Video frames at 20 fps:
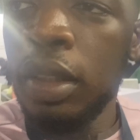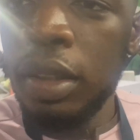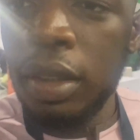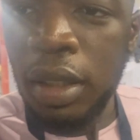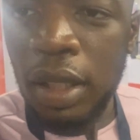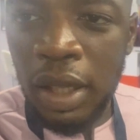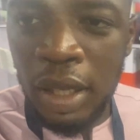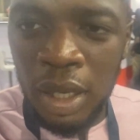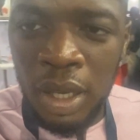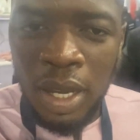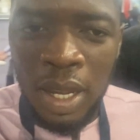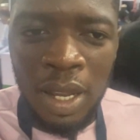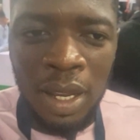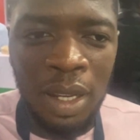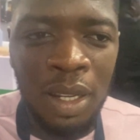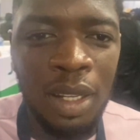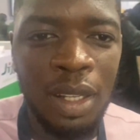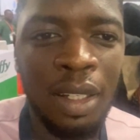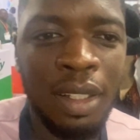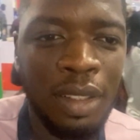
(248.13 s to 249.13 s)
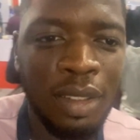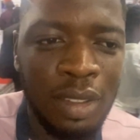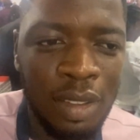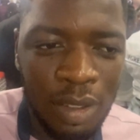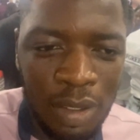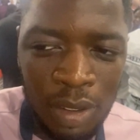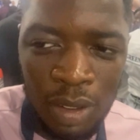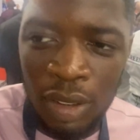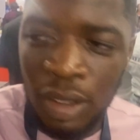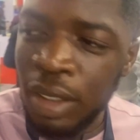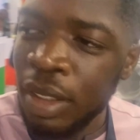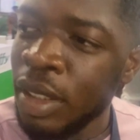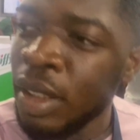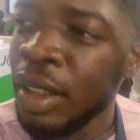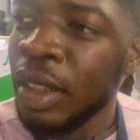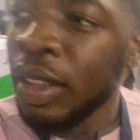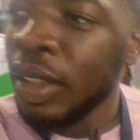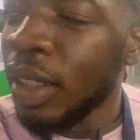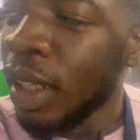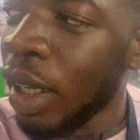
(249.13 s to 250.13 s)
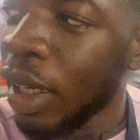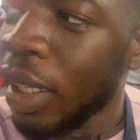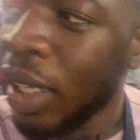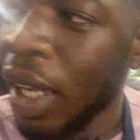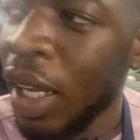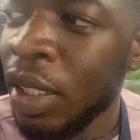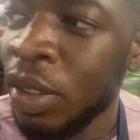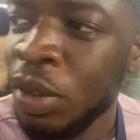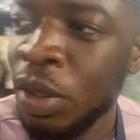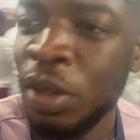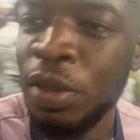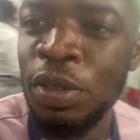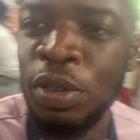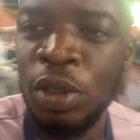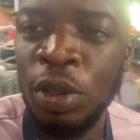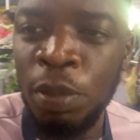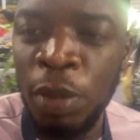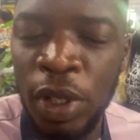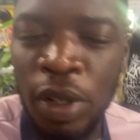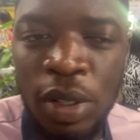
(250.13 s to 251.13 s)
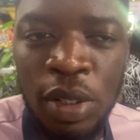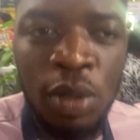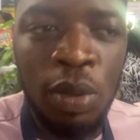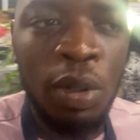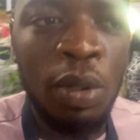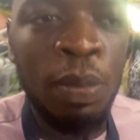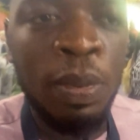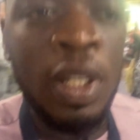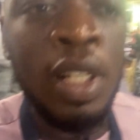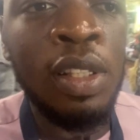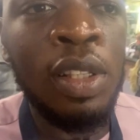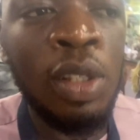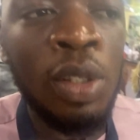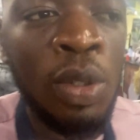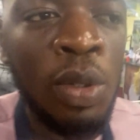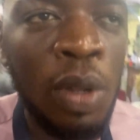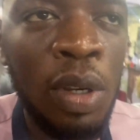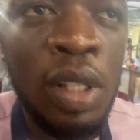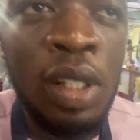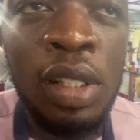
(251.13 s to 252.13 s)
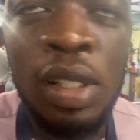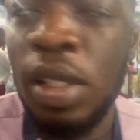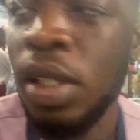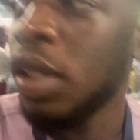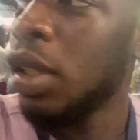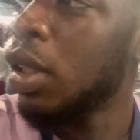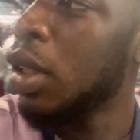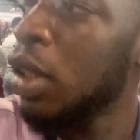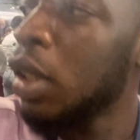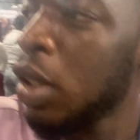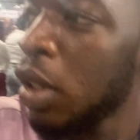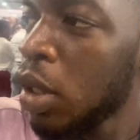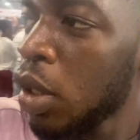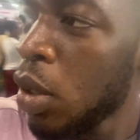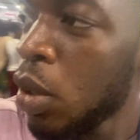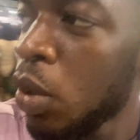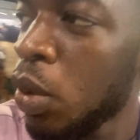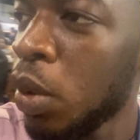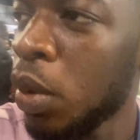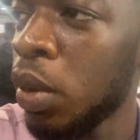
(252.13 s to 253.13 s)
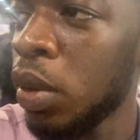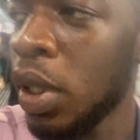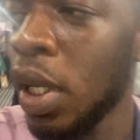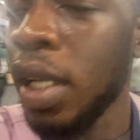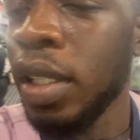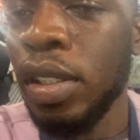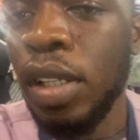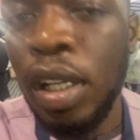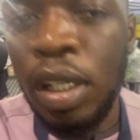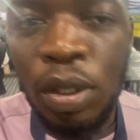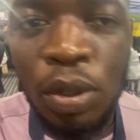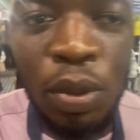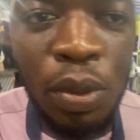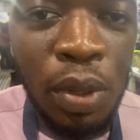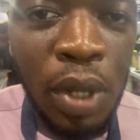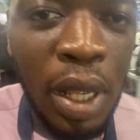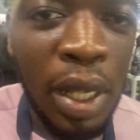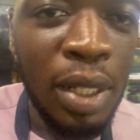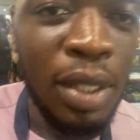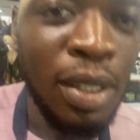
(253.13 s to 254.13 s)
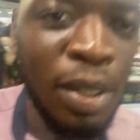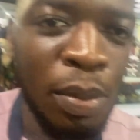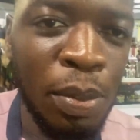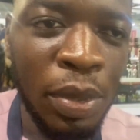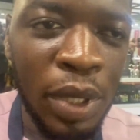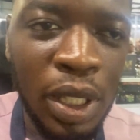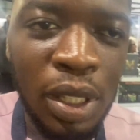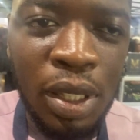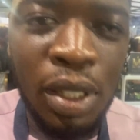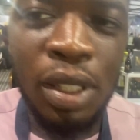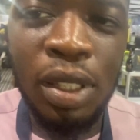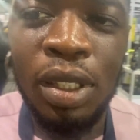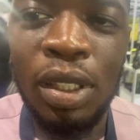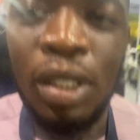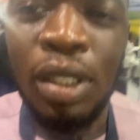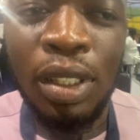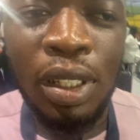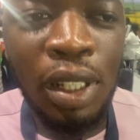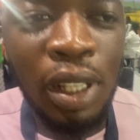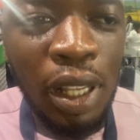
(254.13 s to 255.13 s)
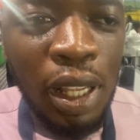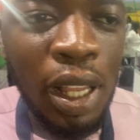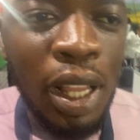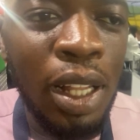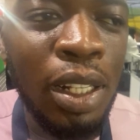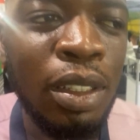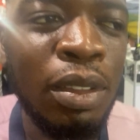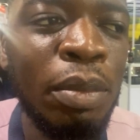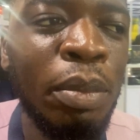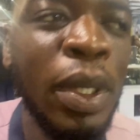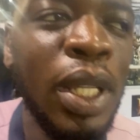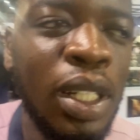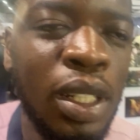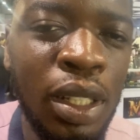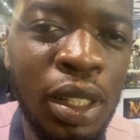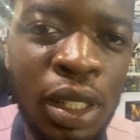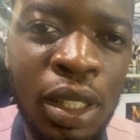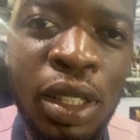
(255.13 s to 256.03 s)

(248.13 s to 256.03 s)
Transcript: They are like because the whole place is noisy, so they are trying to exhibit and make